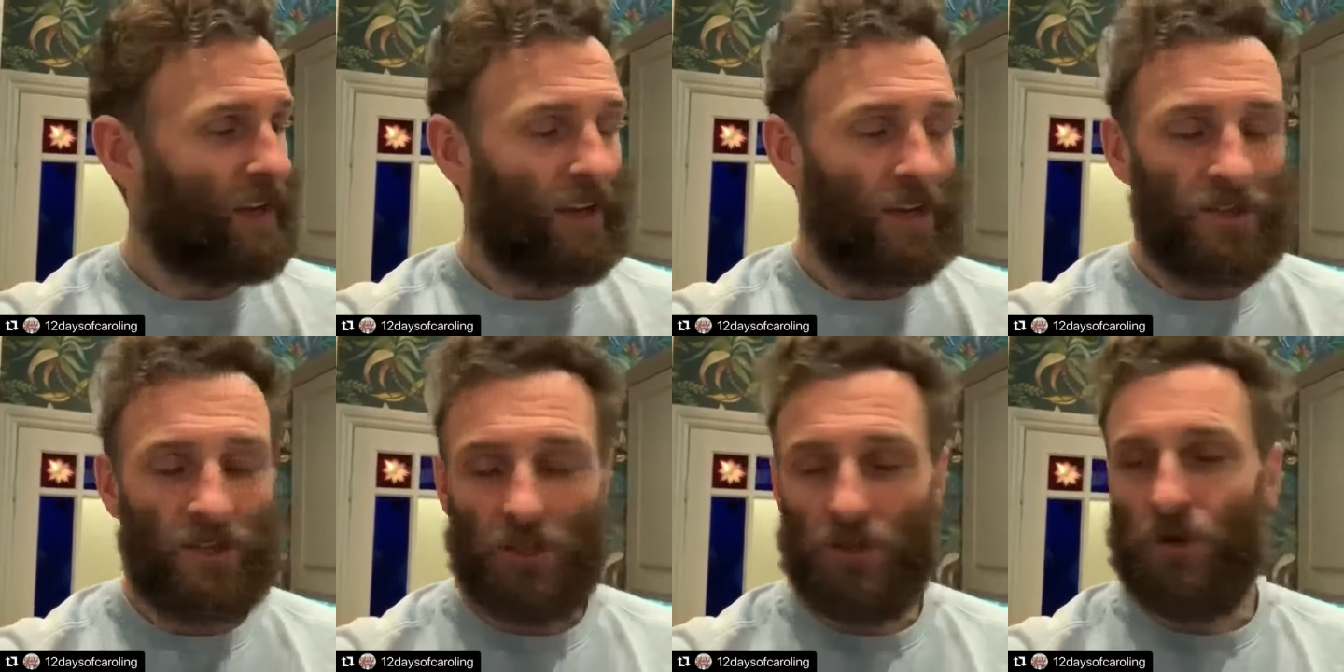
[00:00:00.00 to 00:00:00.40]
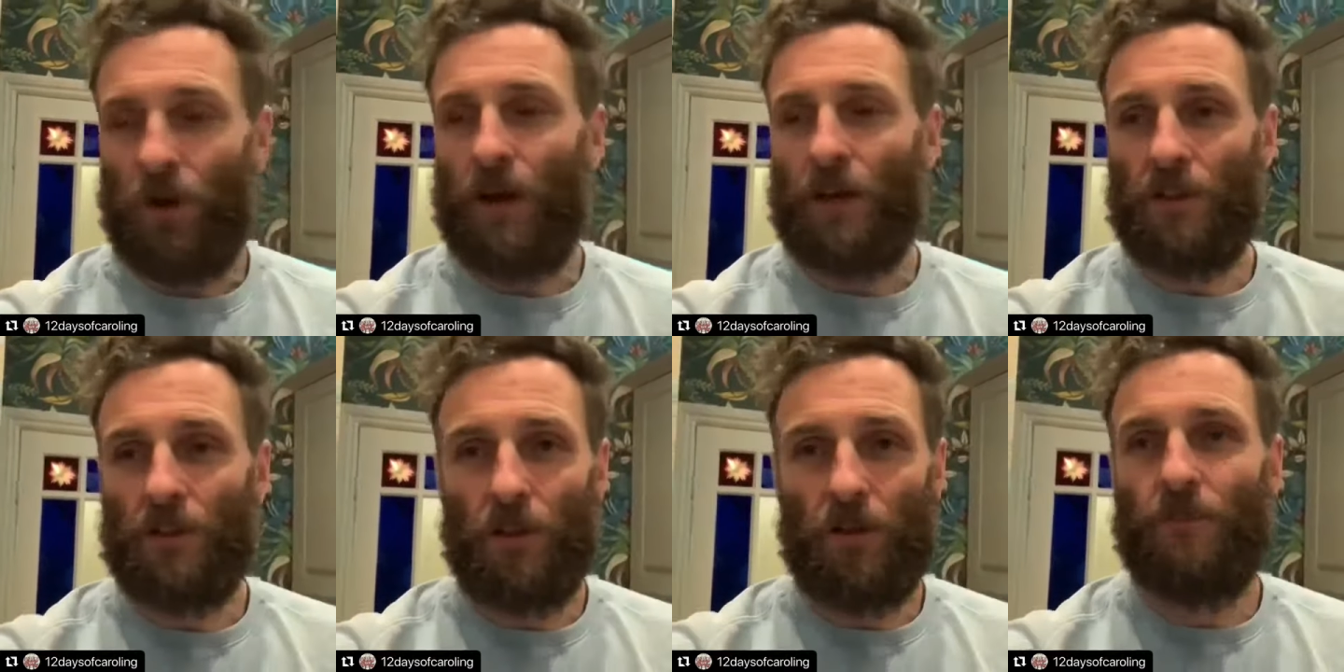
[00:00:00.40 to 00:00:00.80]
you know,
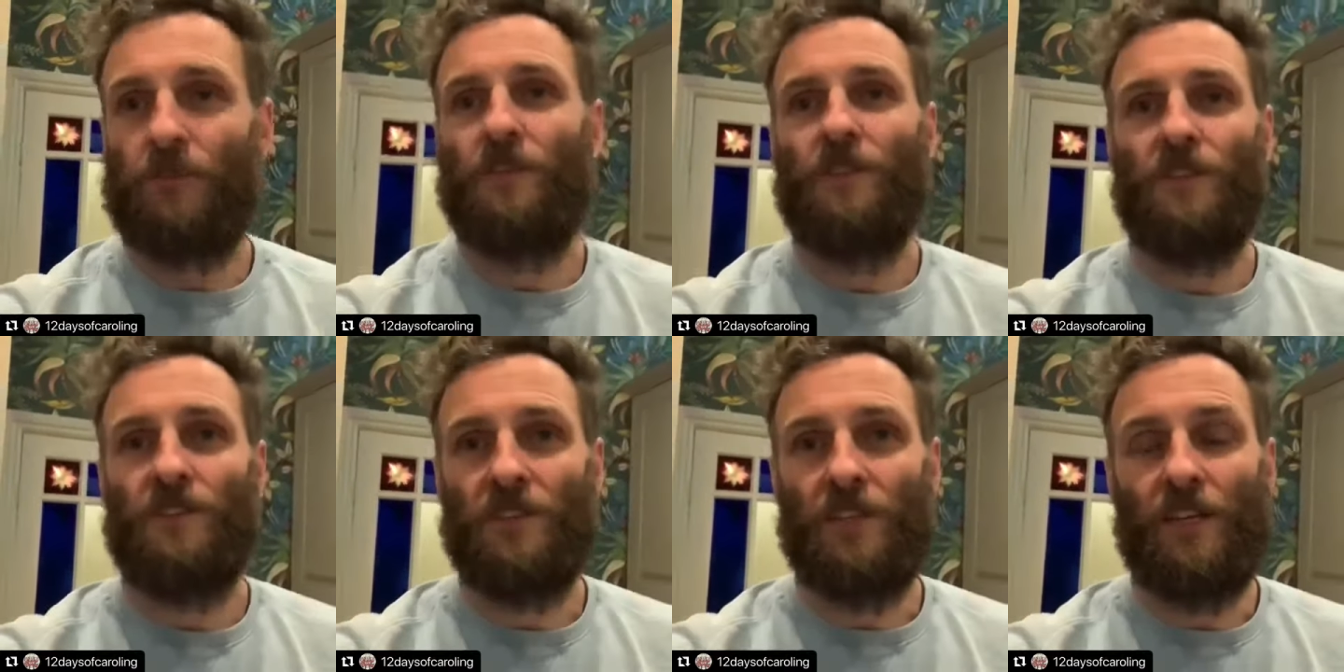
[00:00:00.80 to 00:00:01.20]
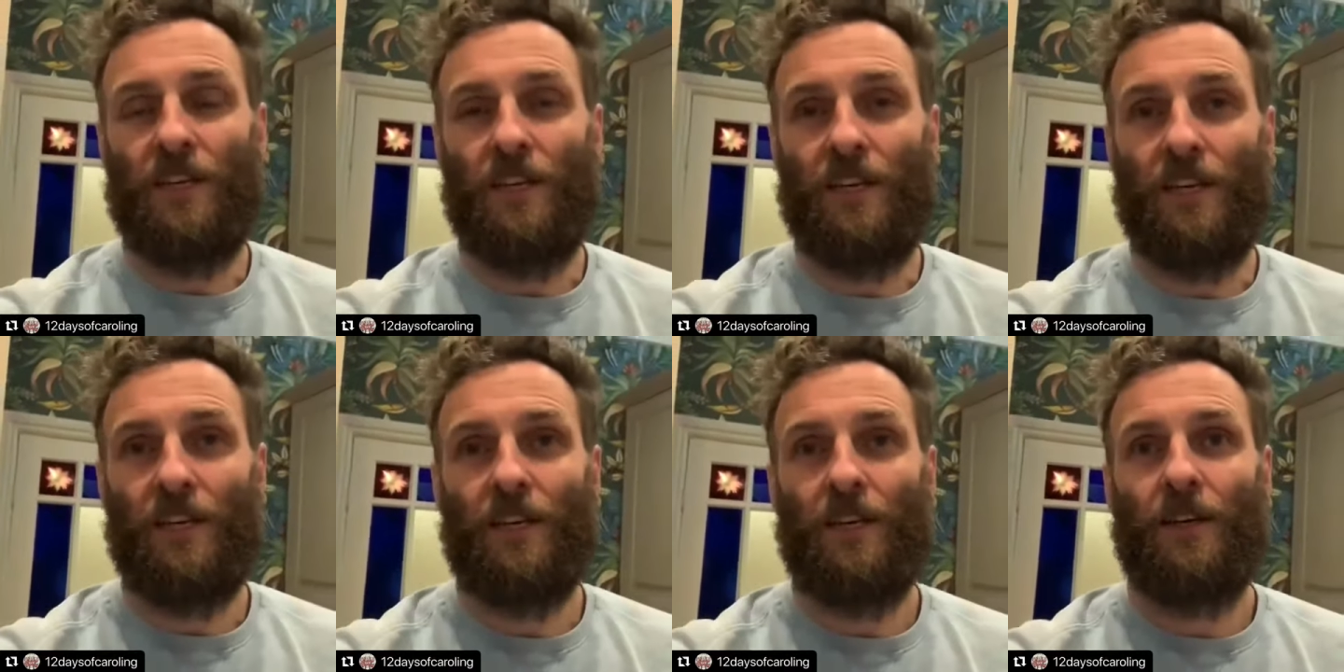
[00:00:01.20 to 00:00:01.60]
I'd love to
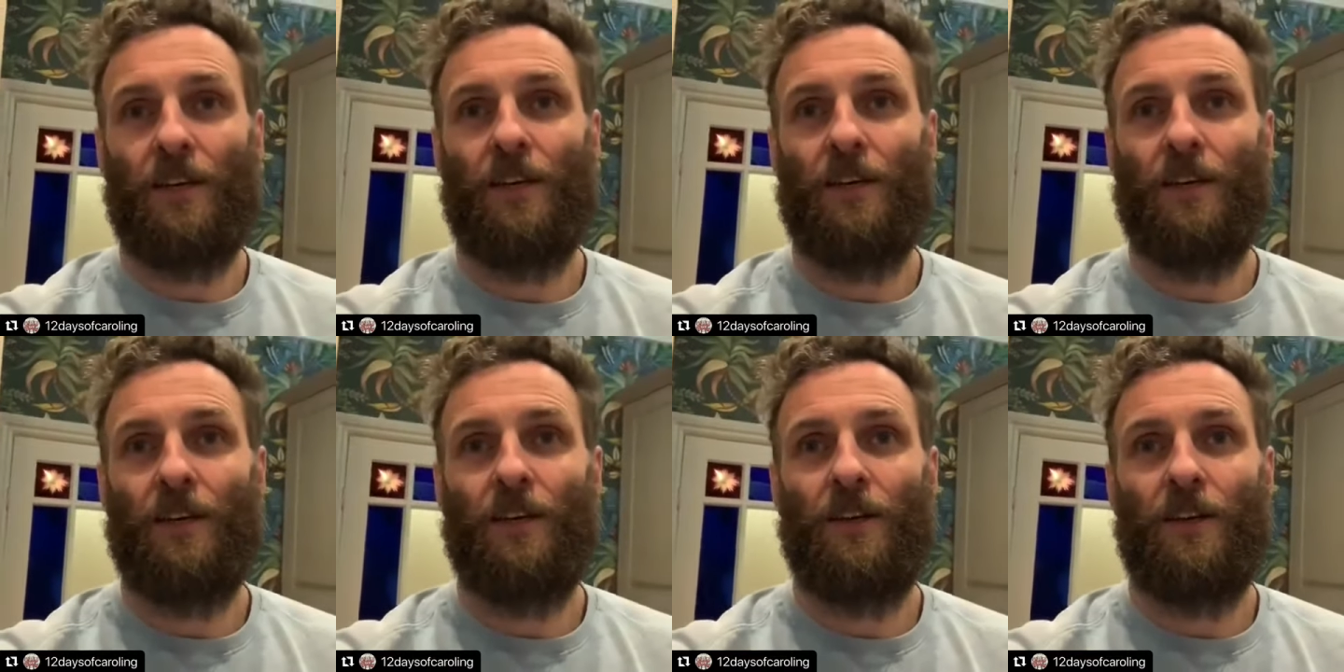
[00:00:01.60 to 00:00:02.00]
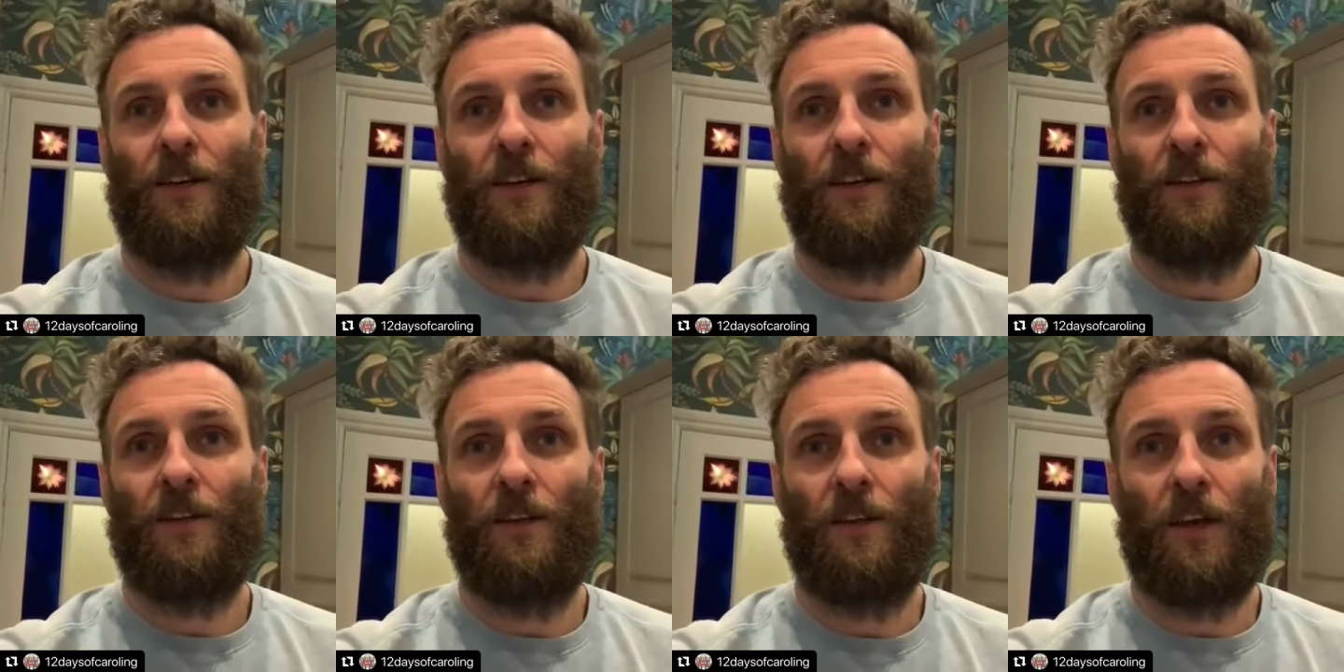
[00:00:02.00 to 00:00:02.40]
say
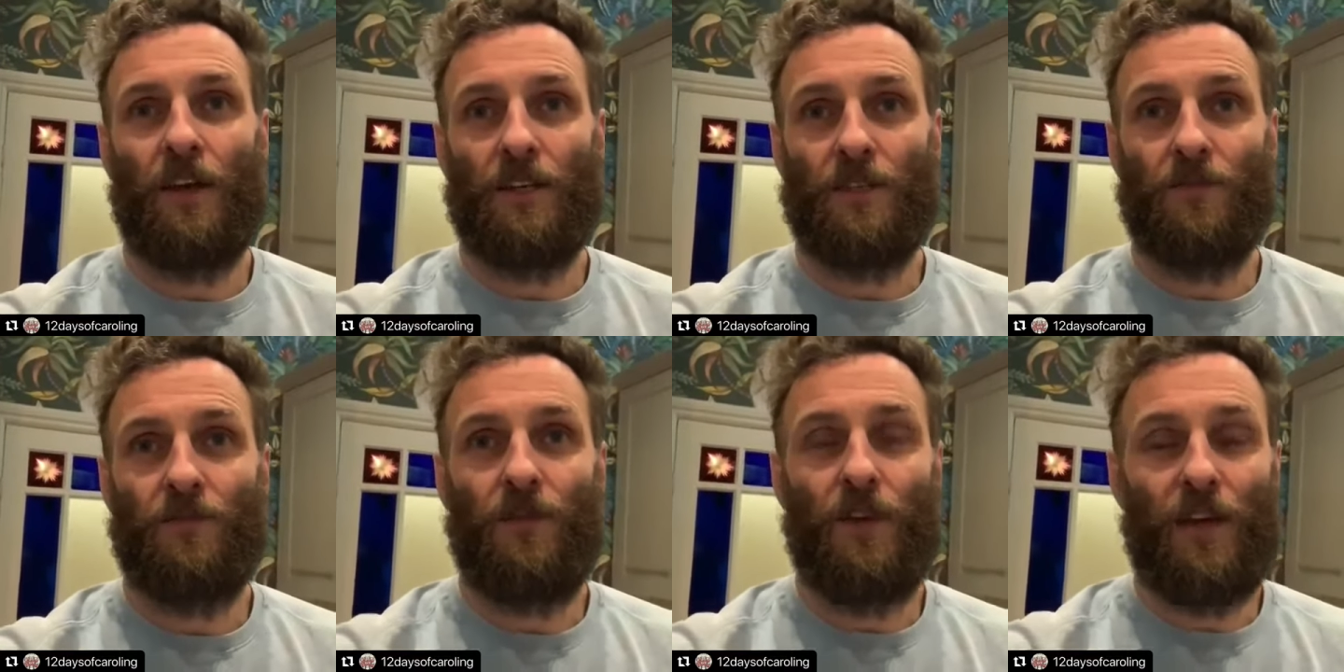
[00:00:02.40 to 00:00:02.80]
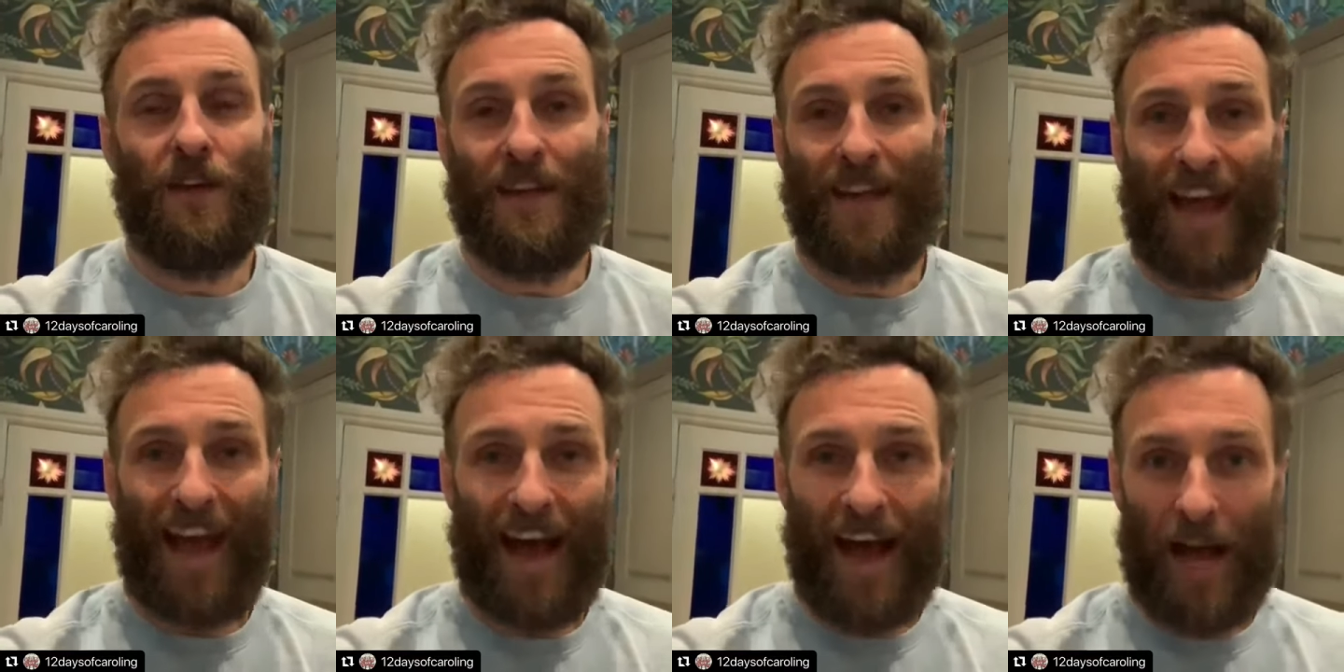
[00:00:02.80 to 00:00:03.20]
that is
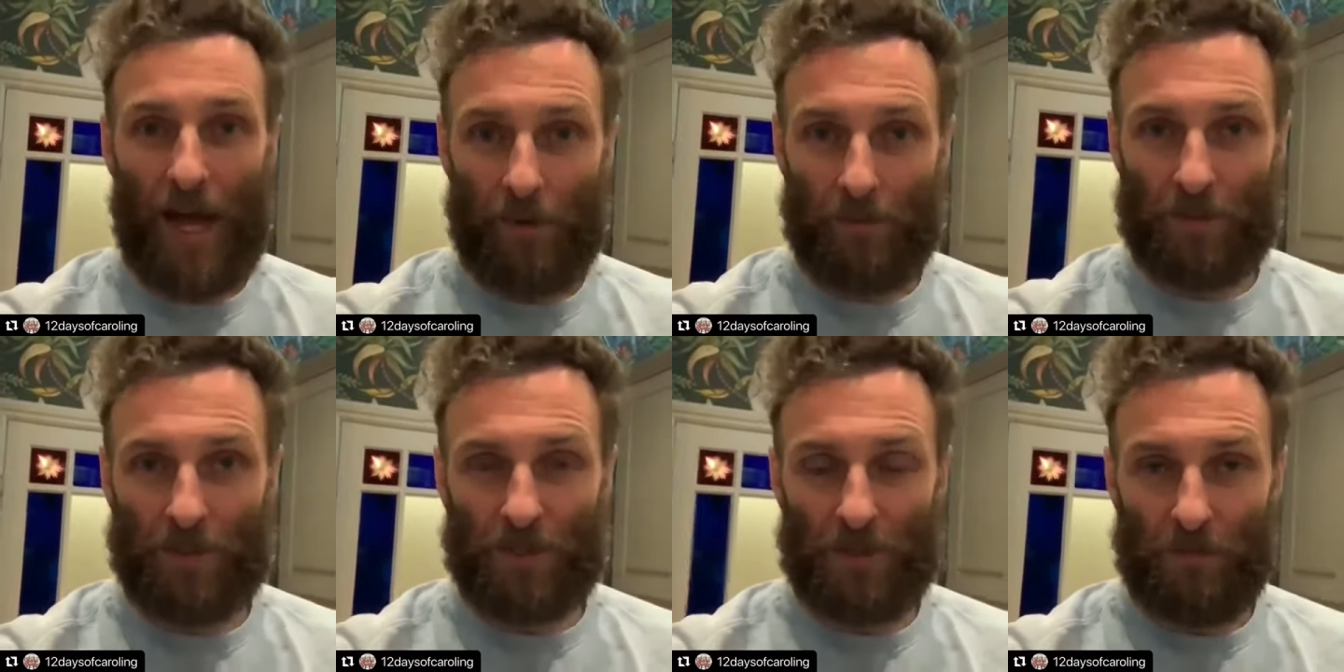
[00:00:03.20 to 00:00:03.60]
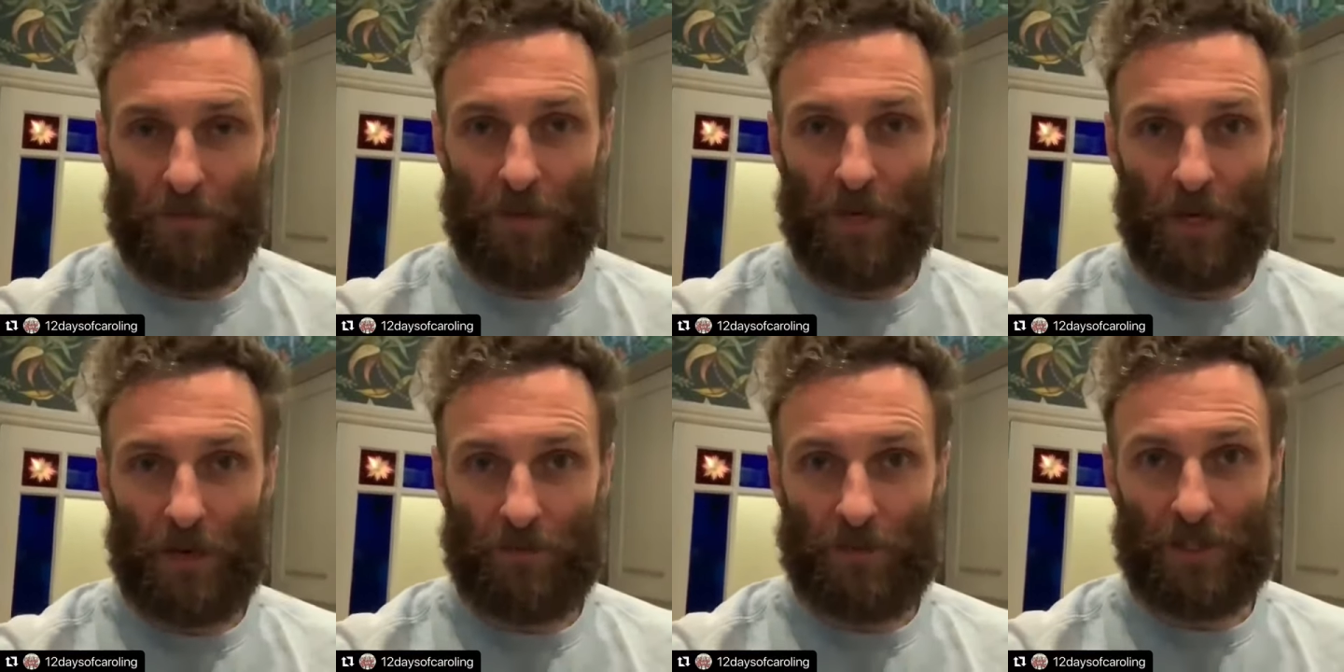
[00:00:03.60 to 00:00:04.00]
very apt and
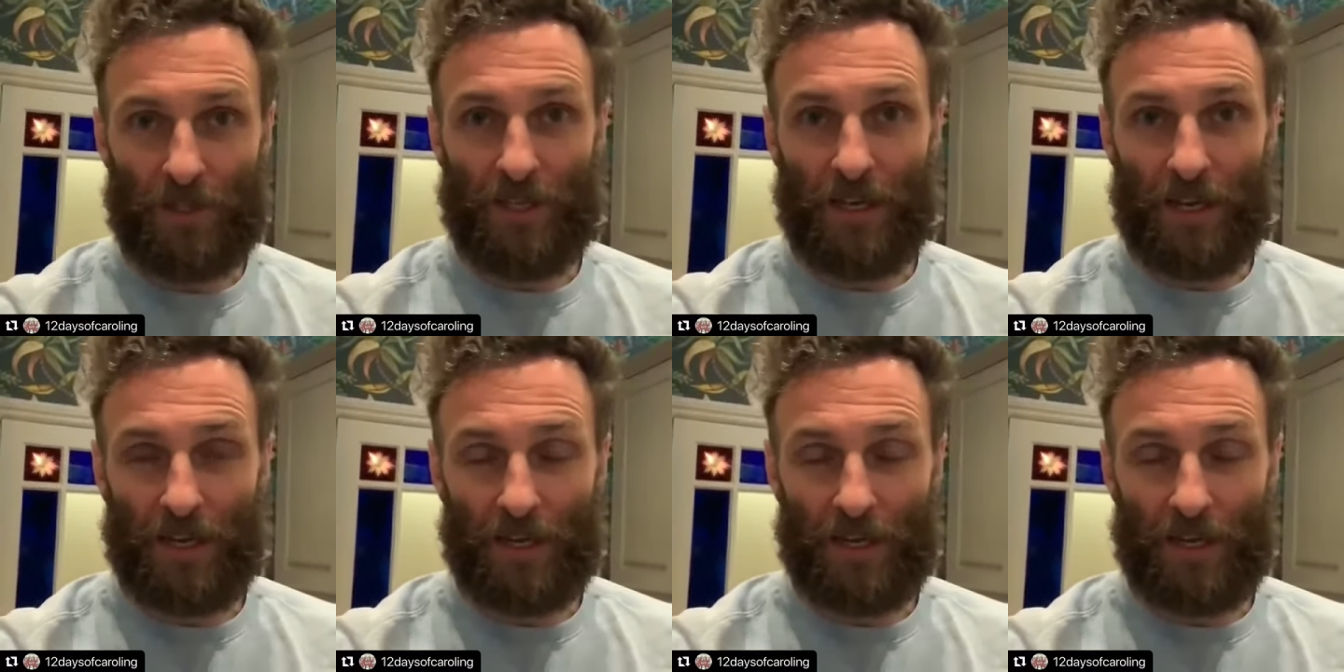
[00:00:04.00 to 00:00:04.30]
perfect